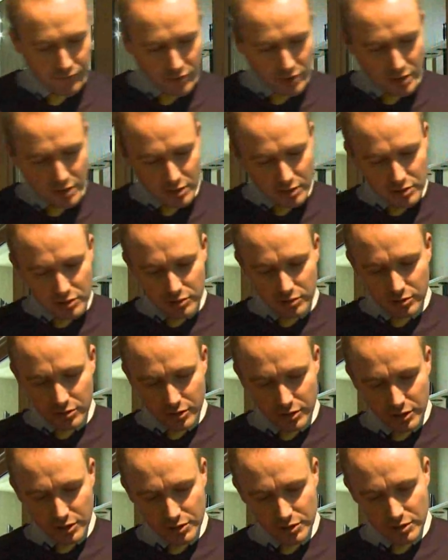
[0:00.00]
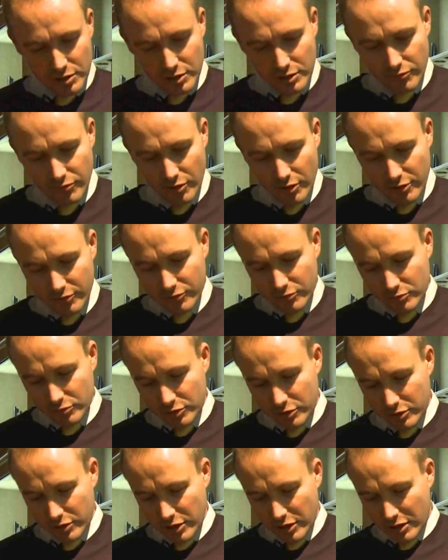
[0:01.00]
Because a lot of these early rifles, you
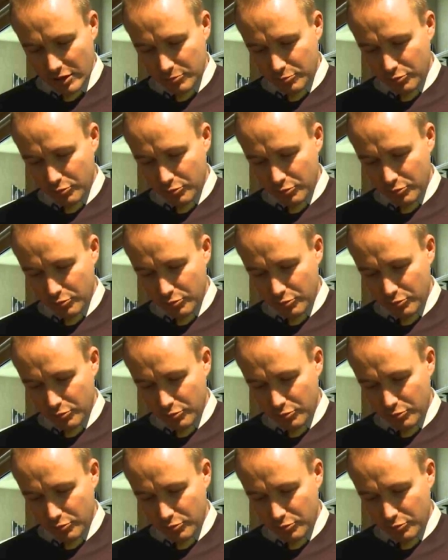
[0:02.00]
know, they had